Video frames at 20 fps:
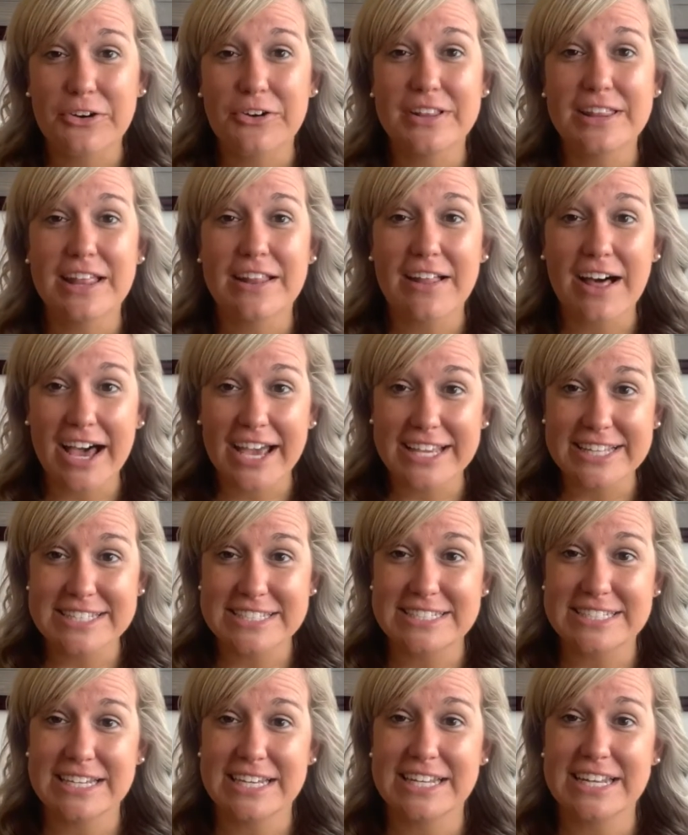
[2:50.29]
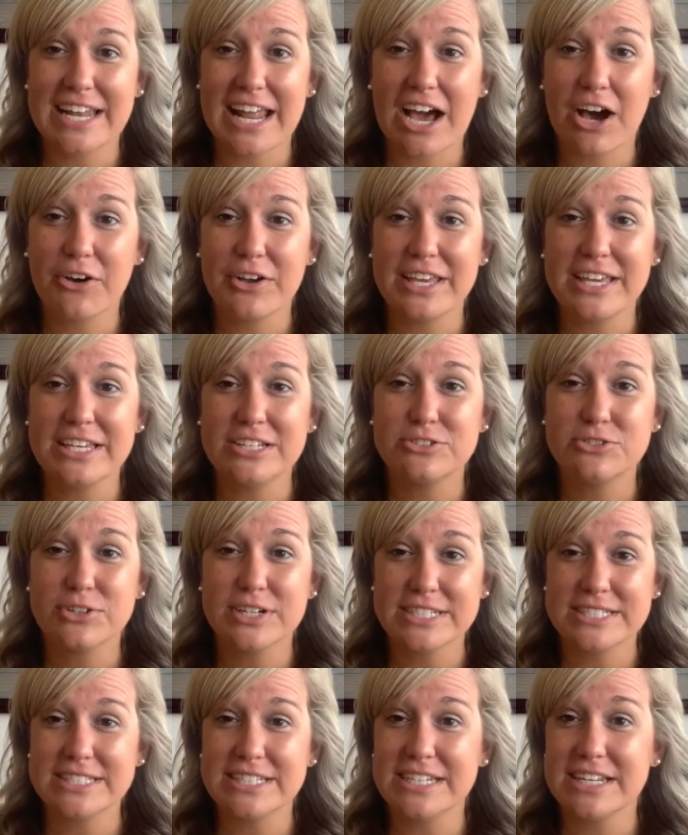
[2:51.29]
in the lion's den and how he
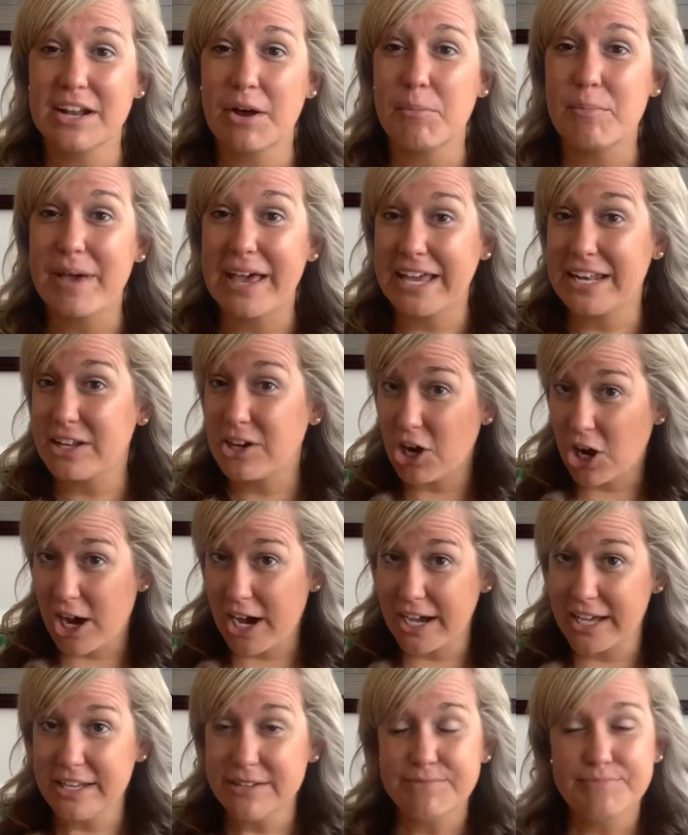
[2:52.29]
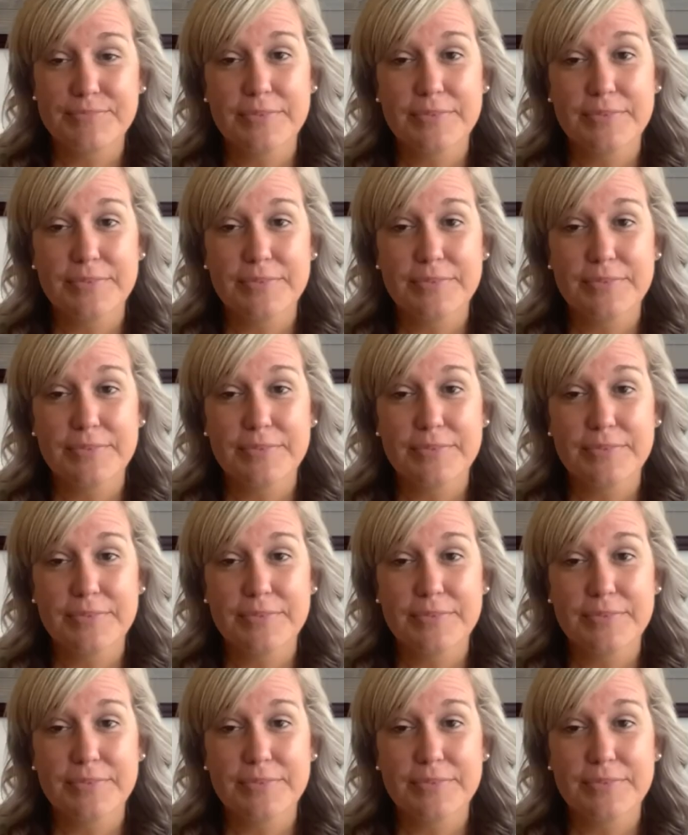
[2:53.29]
trusted and obeyed God.